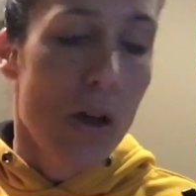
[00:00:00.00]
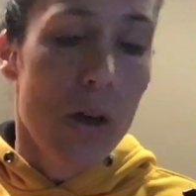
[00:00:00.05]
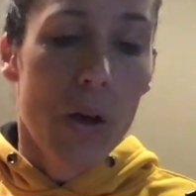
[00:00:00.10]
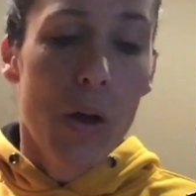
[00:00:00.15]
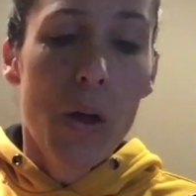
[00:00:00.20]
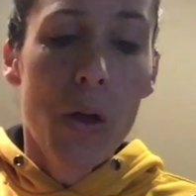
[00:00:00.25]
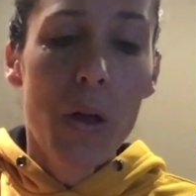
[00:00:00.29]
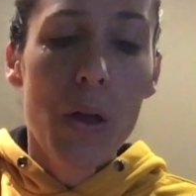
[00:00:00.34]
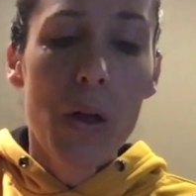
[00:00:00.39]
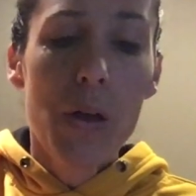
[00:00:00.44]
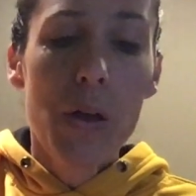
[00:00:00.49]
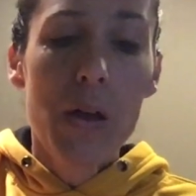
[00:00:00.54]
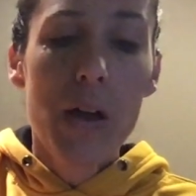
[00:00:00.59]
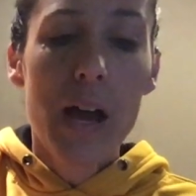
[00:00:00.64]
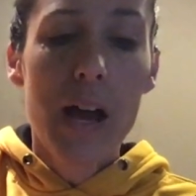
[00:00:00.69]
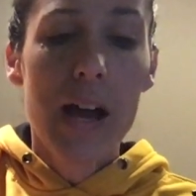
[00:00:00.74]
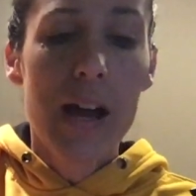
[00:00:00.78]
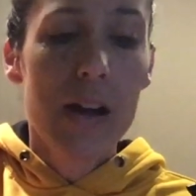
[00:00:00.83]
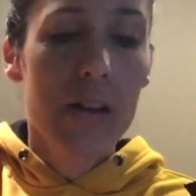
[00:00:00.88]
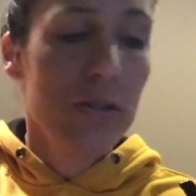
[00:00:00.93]
Oh,
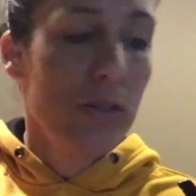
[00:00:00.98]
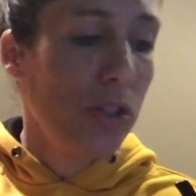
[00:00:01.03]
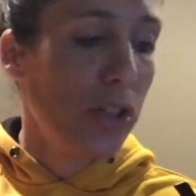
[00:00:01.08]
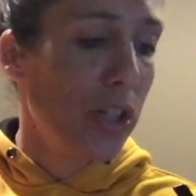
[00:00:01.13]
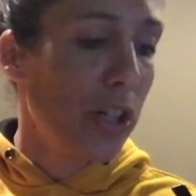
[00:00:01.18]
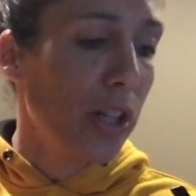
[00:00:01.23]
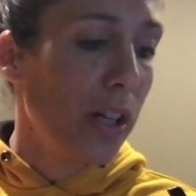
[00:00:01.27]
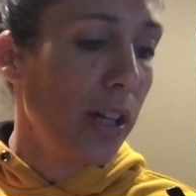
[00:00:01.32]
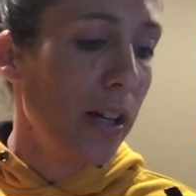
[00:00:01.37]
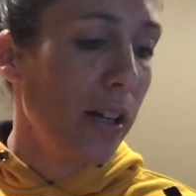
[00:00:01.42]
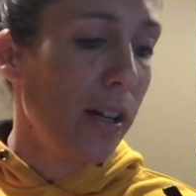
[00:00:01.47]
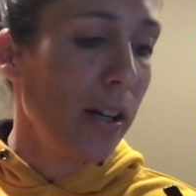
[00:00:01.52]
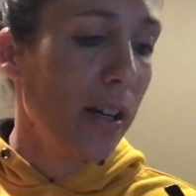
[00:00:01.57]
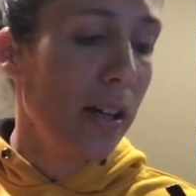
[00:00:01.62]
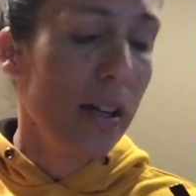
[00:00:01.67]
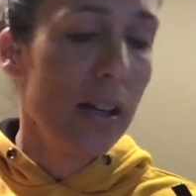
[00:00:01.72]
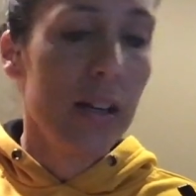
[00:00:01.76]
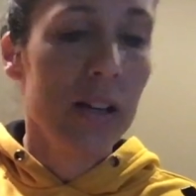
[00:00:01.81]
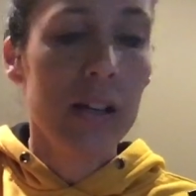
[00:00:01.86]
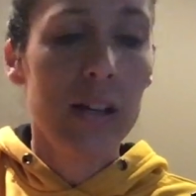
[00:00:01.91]
how
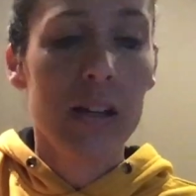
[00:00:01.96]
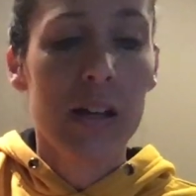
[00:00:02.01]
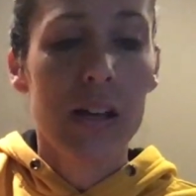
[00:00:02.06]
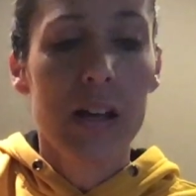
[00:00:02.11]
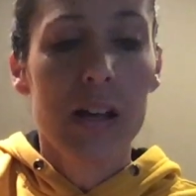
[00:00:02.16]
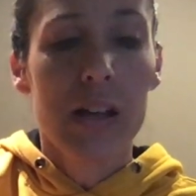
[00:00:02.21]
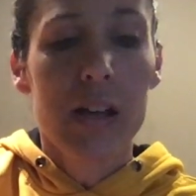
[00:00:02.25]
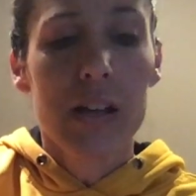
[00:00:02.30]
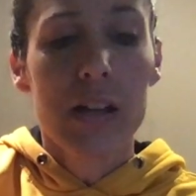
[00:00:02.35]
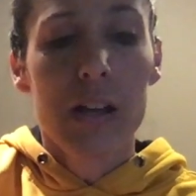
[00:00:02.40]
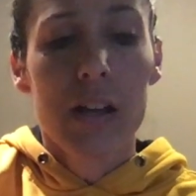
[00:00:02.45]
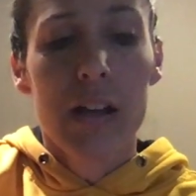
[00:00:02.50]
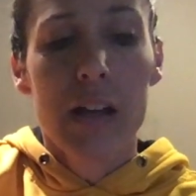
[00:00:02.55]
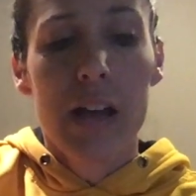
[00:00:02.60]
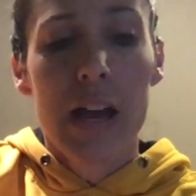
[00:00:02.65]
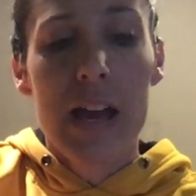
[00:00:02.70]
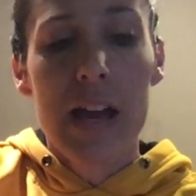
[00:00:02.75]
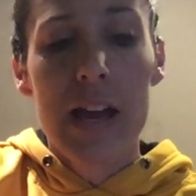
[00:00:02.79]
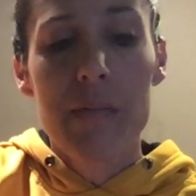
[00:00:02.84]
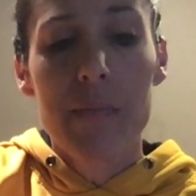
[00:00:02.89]
G.
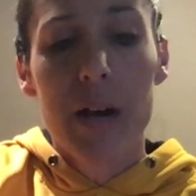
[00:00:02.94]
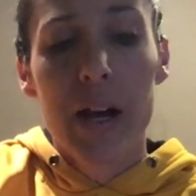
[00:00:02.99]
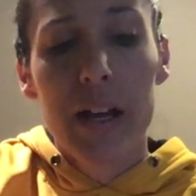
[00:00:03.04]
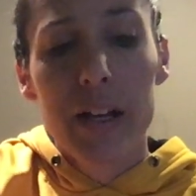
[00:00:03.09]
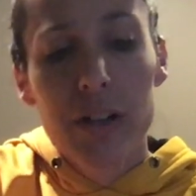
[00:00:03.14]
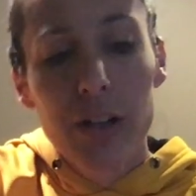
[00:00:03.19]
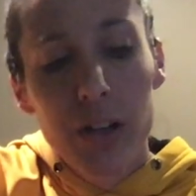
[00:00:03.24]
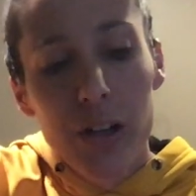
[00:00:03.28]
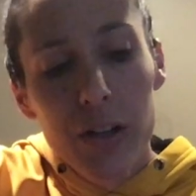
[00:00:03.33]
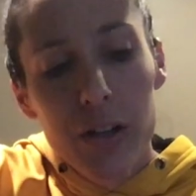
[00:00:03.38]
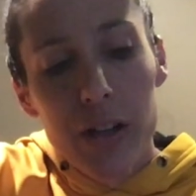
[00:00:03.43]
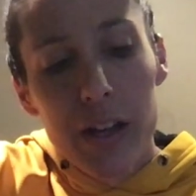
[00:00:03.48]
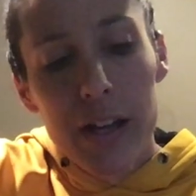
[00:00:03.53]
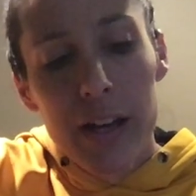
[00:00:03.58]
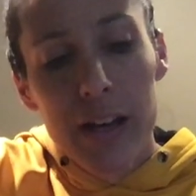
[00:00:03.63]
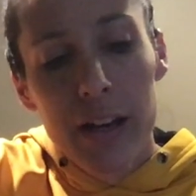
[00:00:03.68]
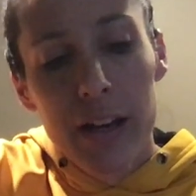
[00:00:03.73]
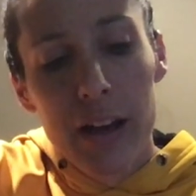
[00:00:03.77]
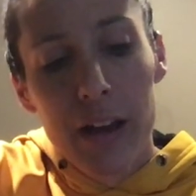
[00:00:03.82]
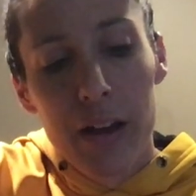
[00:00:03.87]
A minor,
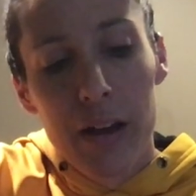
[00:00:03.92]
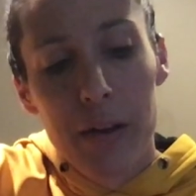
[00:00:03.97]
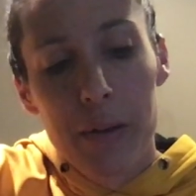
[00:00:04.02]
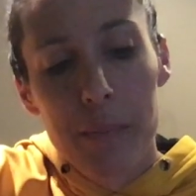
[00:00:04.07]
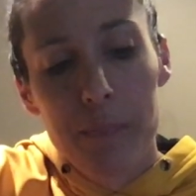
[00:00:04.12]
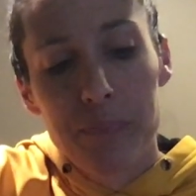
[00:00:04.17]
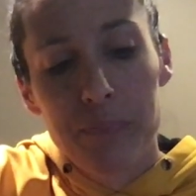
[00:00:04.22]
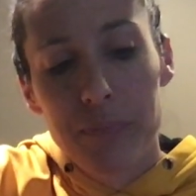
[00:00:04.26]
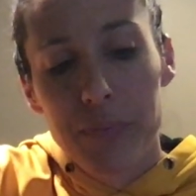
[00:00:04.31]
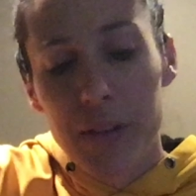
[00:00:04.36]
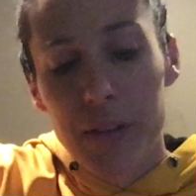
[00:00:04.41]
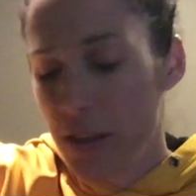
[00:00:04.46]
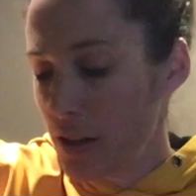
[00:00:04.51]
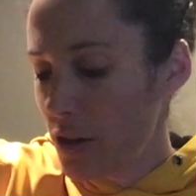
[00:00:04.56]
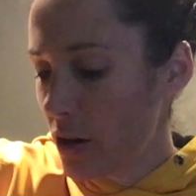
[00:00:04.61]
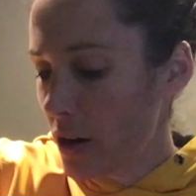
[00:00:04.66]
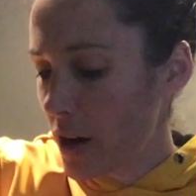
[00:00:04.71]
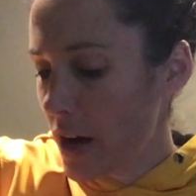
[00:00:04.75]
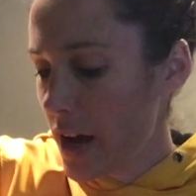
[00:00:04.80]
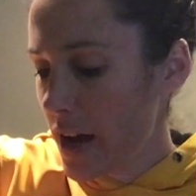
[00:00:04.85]
and
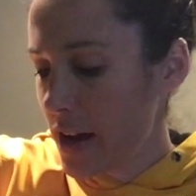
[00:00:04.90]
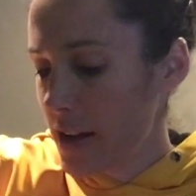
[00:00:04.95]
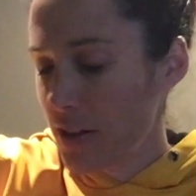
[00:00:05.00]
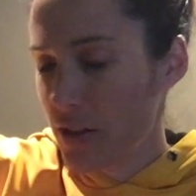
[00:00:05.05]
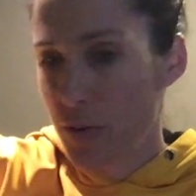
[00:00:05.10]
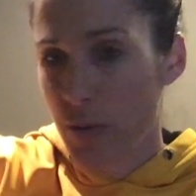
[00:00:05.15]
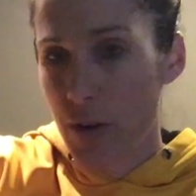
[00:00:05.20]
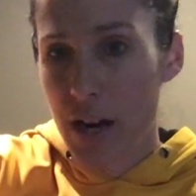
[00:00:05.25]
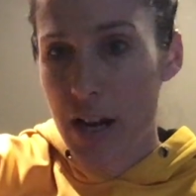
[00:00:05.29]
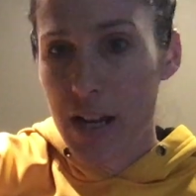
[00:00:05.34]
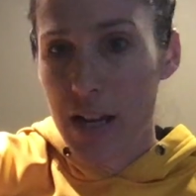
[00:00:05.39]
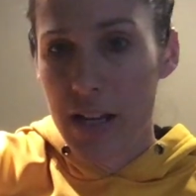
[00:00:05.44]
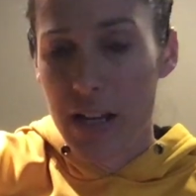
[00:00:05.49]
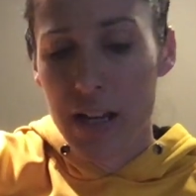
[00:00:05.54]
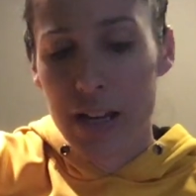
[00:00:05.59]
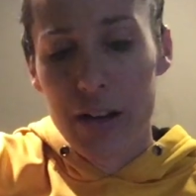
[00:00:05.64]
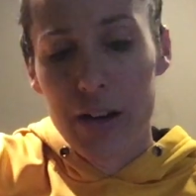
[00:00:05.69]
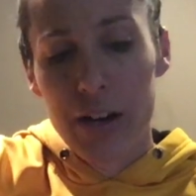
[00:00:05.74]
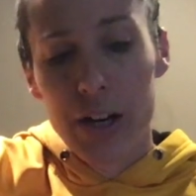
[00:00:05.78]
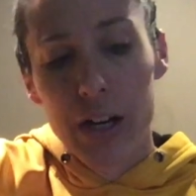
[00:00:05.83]
your A is right
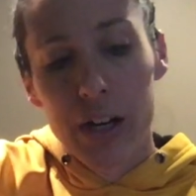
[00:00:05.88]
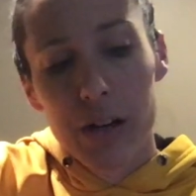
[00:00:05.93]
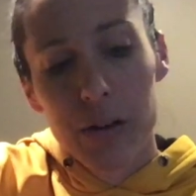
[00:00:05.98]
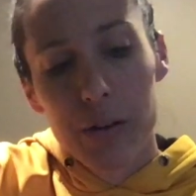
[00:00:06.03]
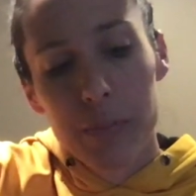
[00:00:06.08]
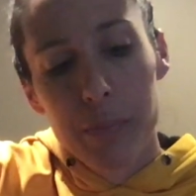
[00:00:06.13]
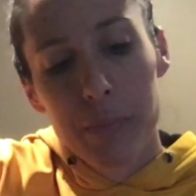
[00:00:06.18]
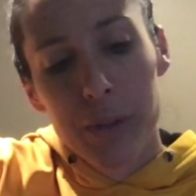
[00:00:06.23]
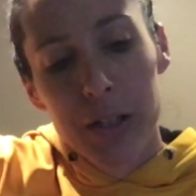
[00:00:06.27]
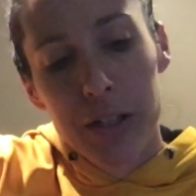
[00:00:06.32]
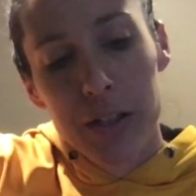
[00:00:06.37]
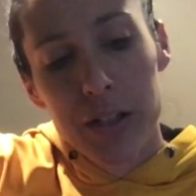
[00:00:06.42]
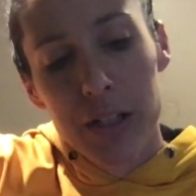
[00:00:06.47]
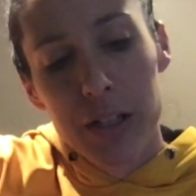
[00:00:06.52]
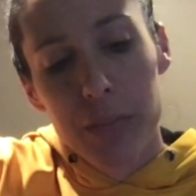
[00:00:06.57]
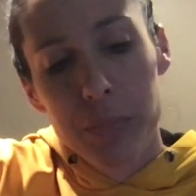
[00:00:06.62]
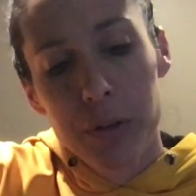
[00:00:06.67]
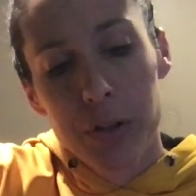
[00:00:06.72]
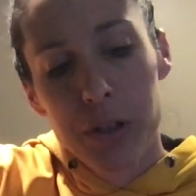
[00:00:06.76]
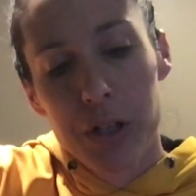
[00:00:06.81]
here, but you need
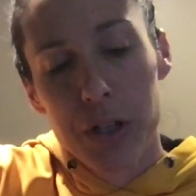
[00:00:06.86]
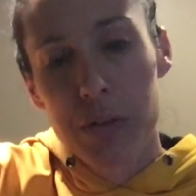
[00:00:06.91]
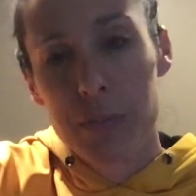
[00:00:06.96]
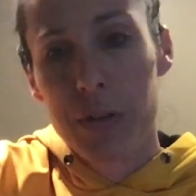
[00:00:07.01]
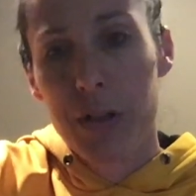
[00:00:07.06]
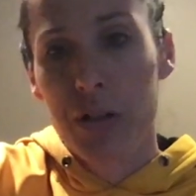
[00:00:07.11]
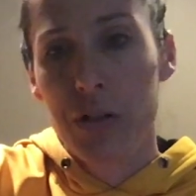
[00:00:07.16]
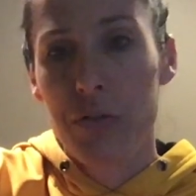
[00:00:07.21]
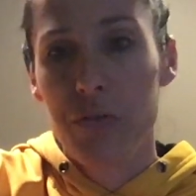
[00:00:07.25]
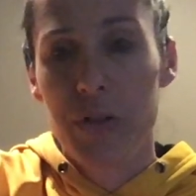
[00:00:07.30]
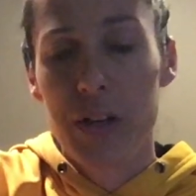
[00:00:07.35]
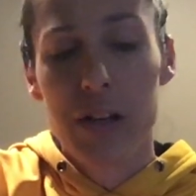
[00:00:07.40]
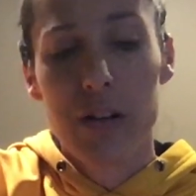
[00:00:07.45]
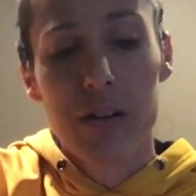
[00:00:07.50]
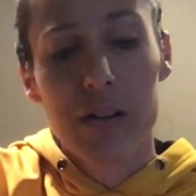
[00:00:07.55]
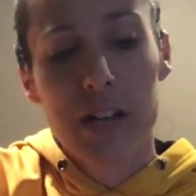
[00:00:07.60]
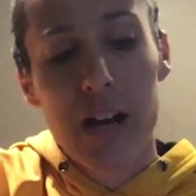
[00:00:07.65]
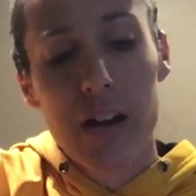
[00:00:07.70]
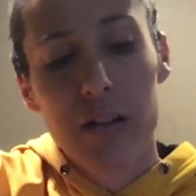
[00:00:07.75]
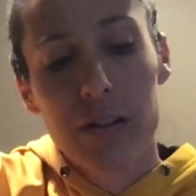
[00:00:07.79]
to put your middle
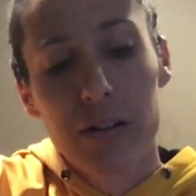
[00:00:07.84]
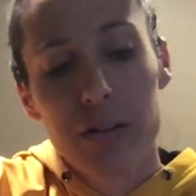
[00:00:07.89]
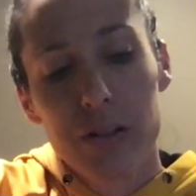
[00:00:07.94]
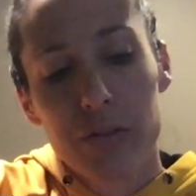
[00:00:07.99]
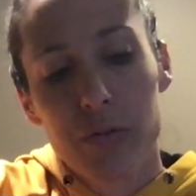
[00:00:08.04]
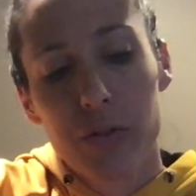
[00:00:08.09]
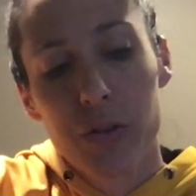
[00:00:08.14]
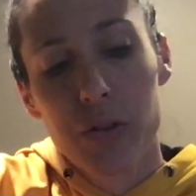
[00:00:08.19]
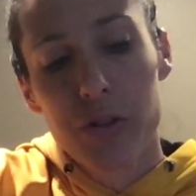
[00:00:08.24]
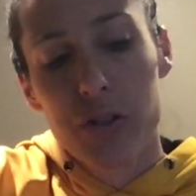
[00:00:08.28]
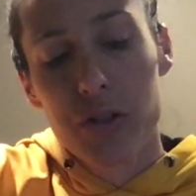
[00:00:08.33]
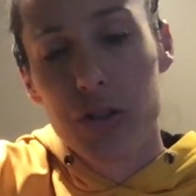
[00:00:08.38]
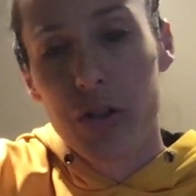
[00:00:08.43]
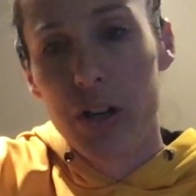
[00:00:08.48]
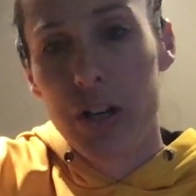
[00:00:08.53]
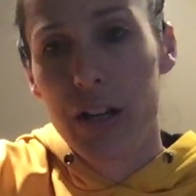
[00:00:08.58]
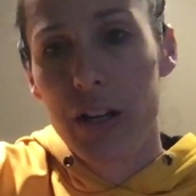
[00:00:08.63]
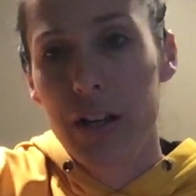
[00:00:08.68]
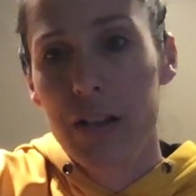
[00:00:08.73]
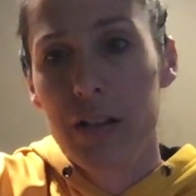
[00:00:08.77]
finger down on the 4th
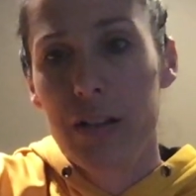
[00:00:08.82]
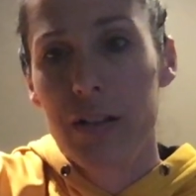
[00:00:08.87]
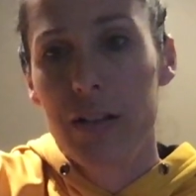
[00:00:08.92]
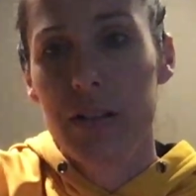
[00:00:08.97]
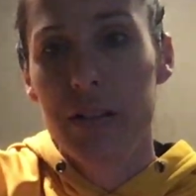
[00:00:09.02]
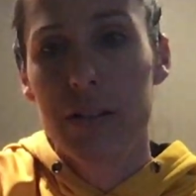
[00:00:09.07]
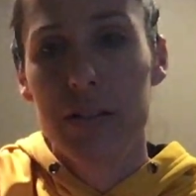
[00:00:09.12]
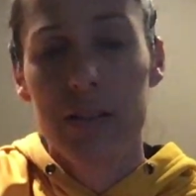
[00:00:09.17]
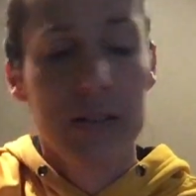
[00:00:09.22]
string.